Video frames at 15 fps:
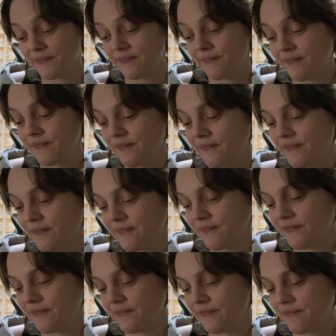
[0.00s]

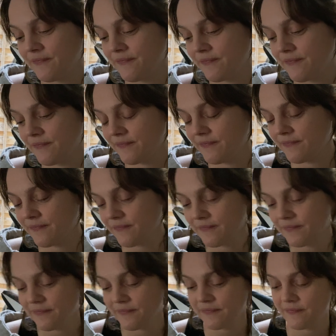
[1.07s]

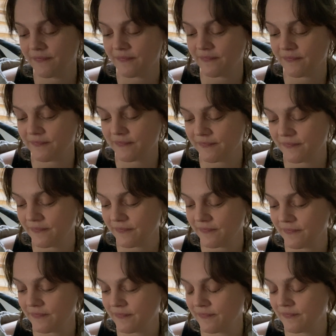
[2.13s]

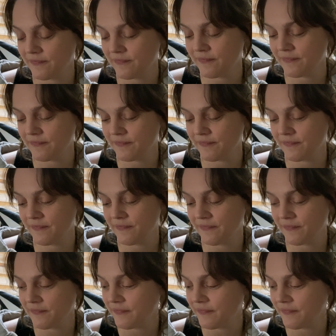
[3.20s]
Nobody speaks.